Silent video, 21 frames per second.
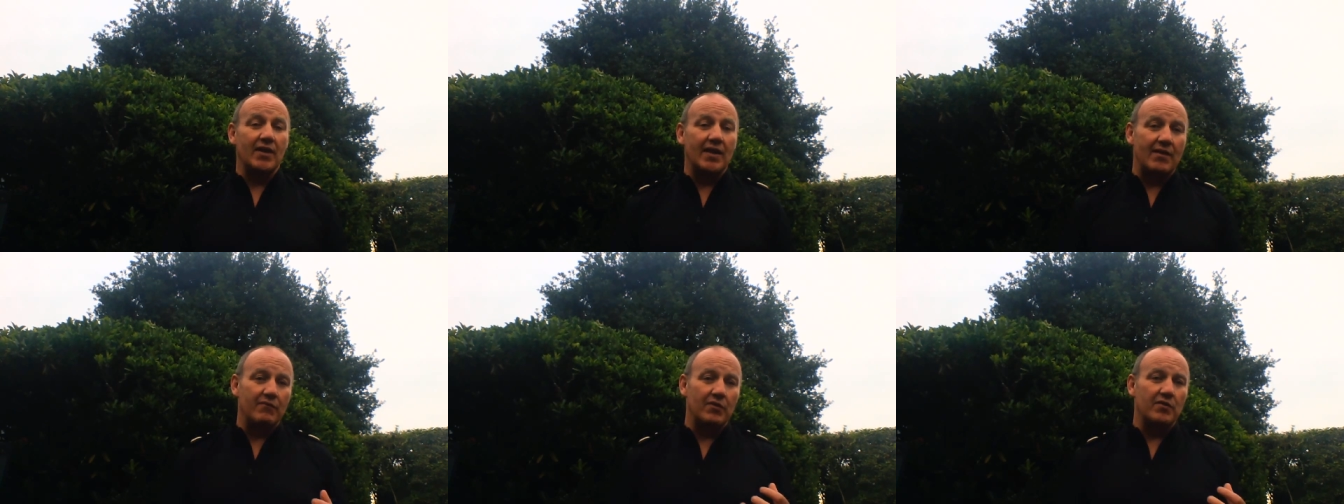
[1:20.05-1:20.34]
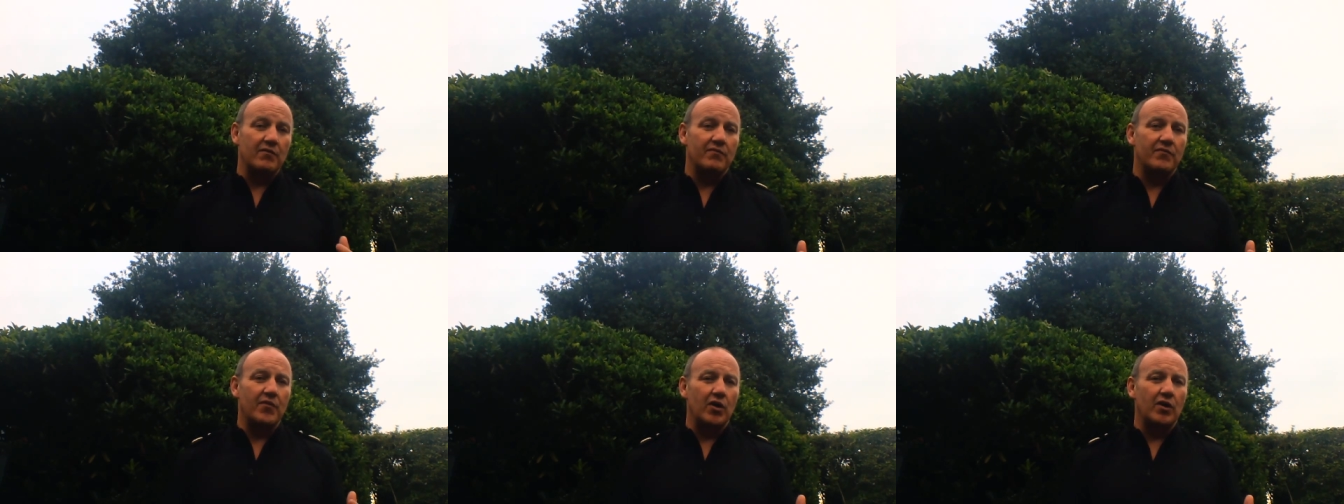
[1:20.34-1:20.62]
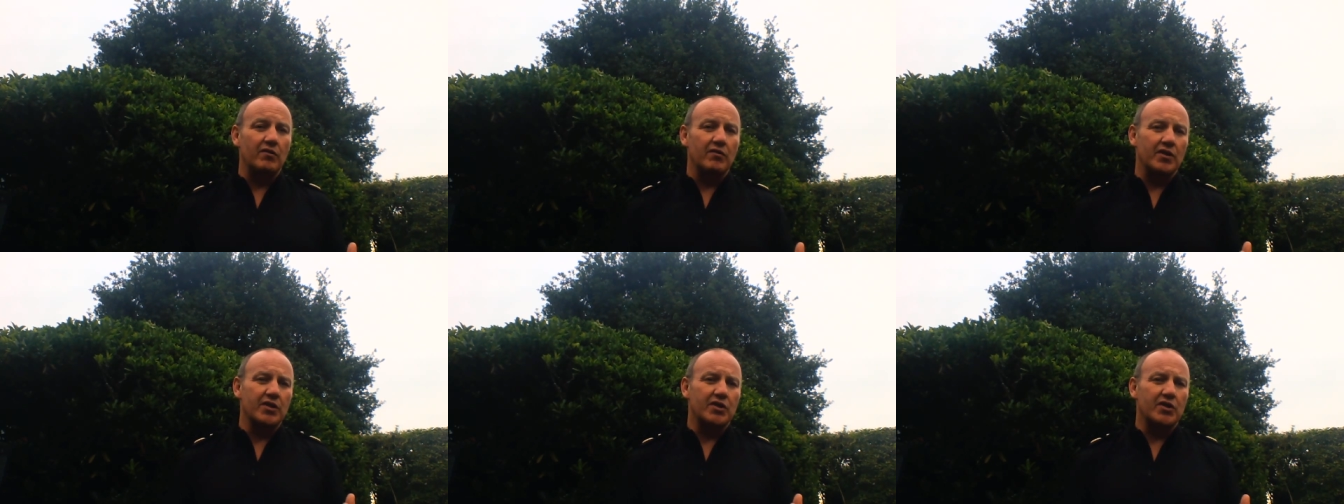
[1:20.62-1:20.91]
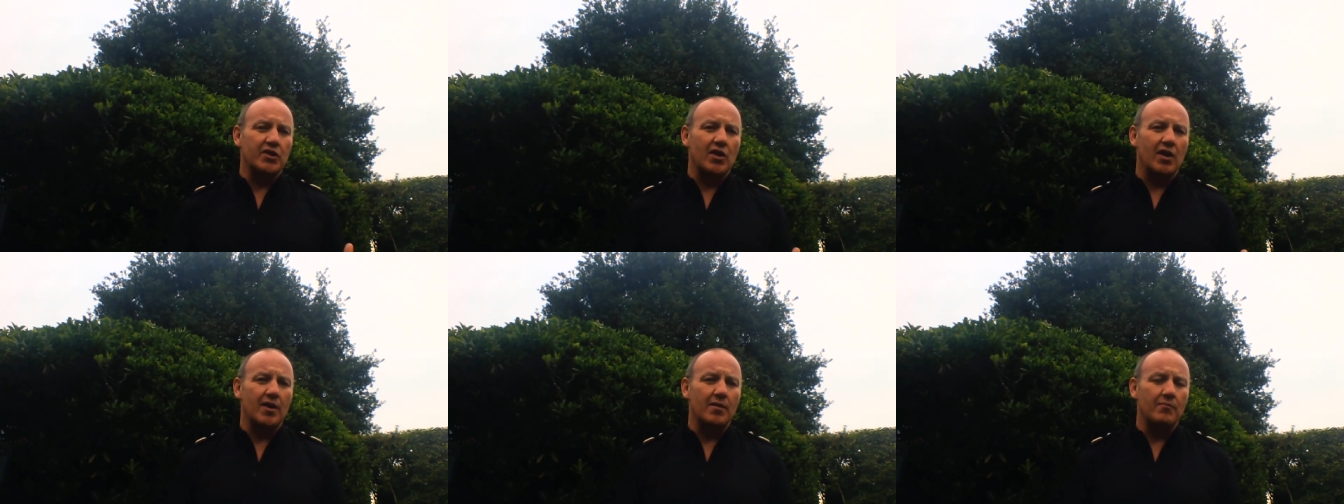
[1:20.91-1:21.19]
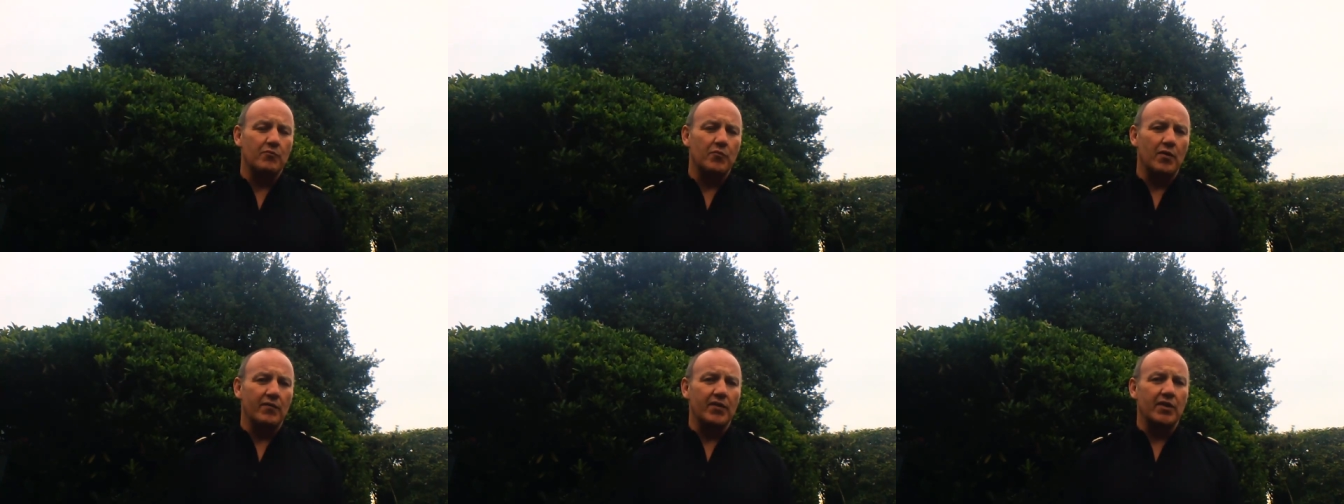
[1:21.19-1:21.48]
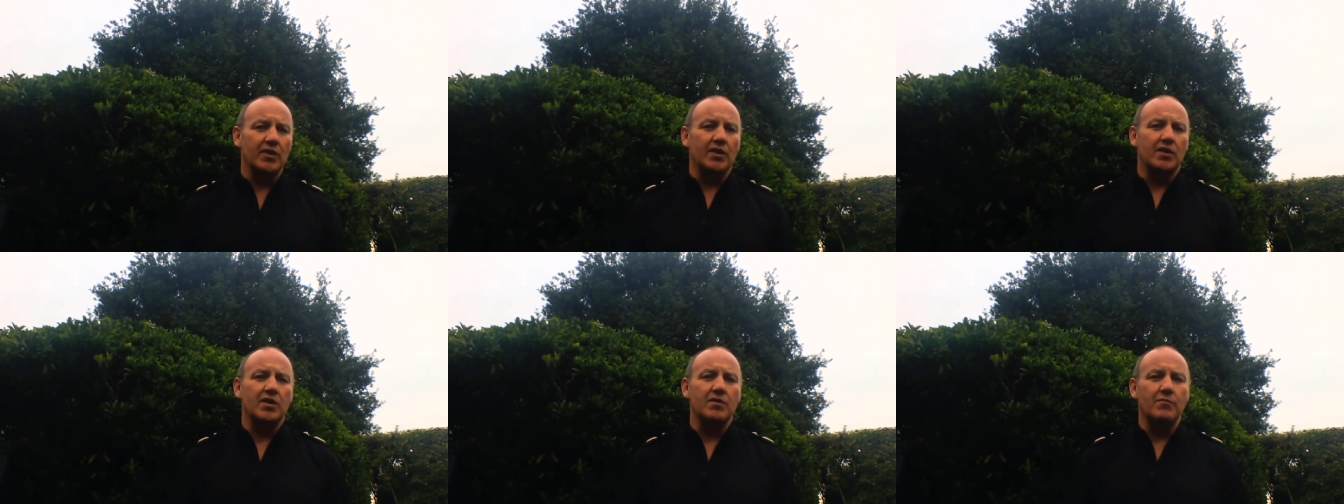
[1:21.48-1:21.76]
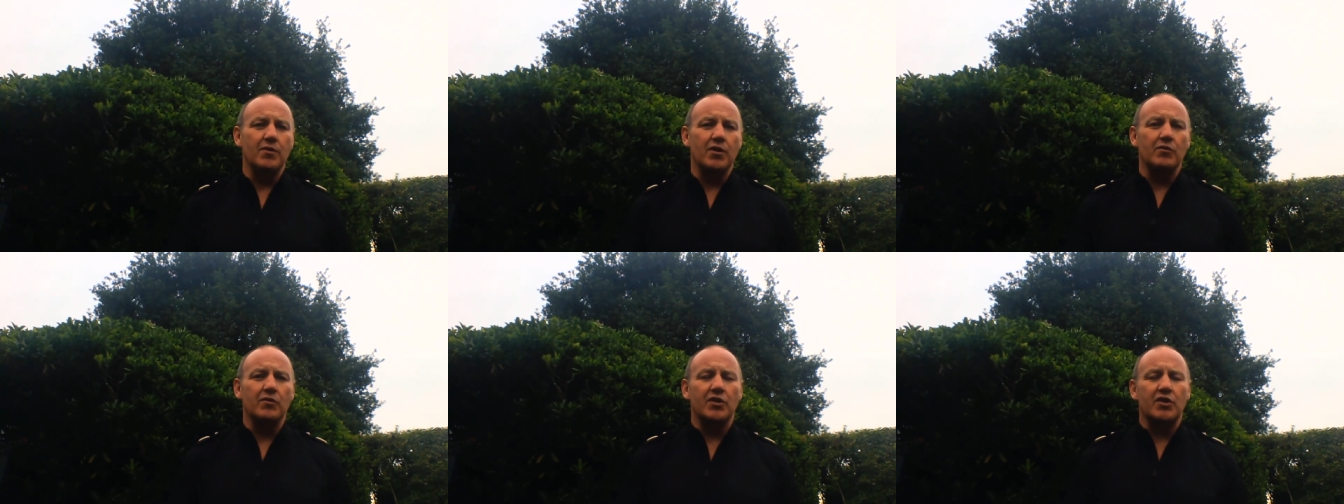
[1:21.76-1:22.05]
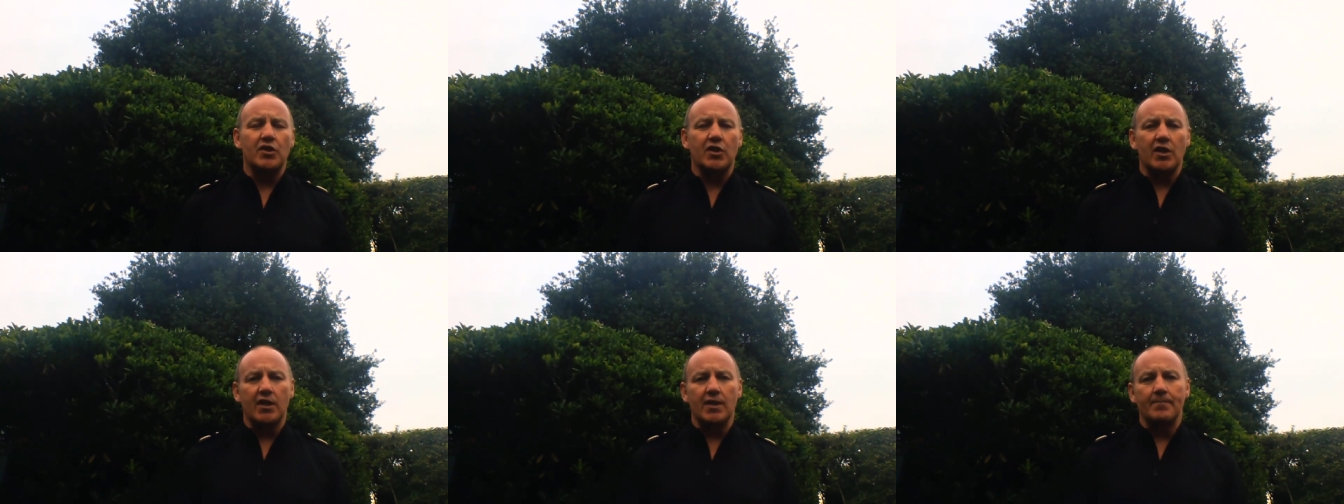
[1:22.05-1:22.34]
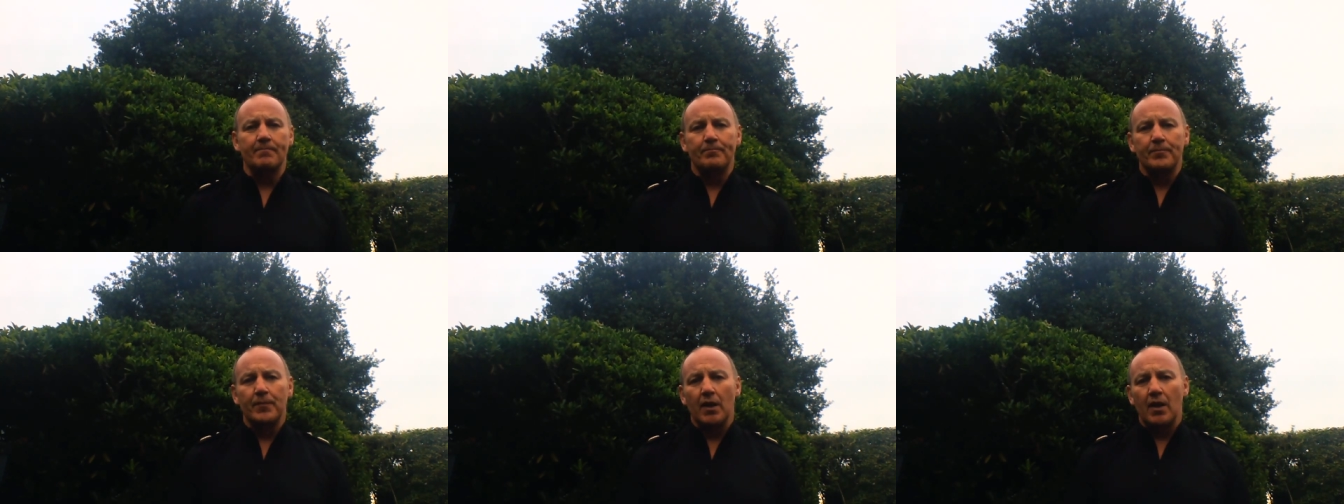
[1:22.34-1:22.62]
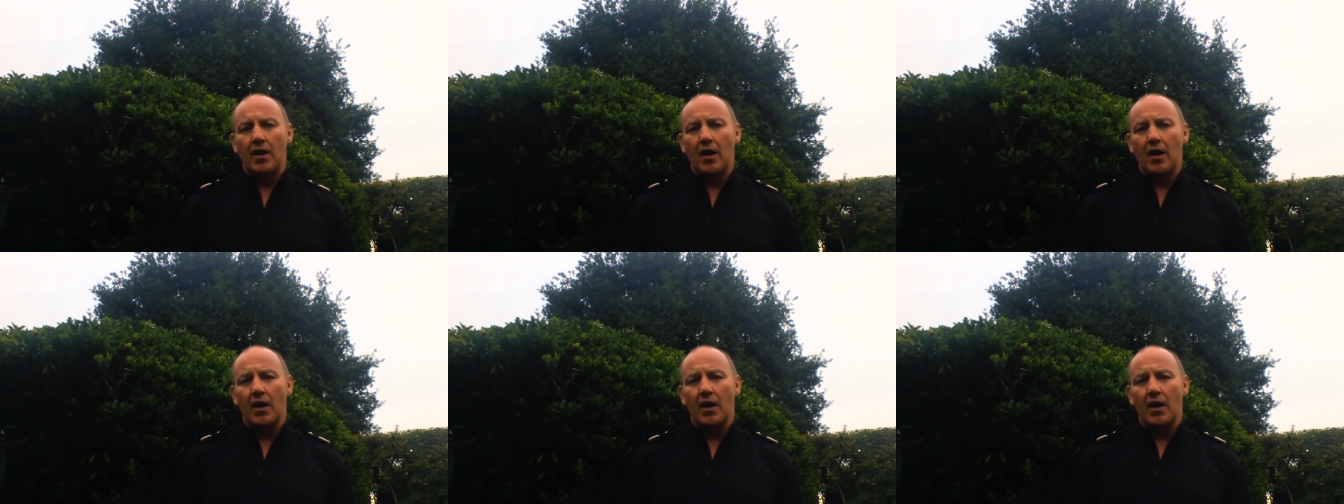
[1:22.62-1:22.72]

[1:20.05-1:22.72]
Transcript: the level of virus um, within the community.